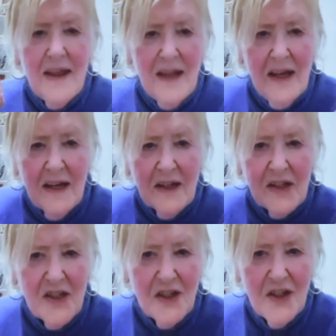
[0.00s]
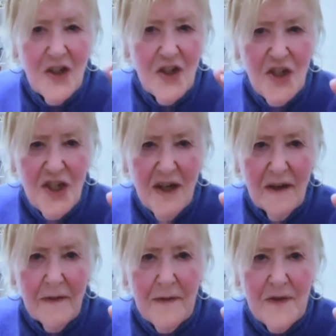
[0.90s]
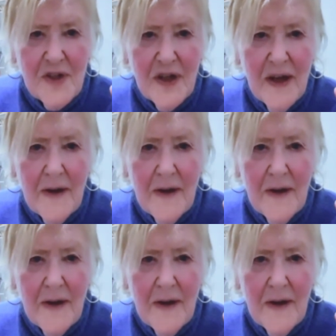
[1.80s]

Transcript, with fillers: things shift.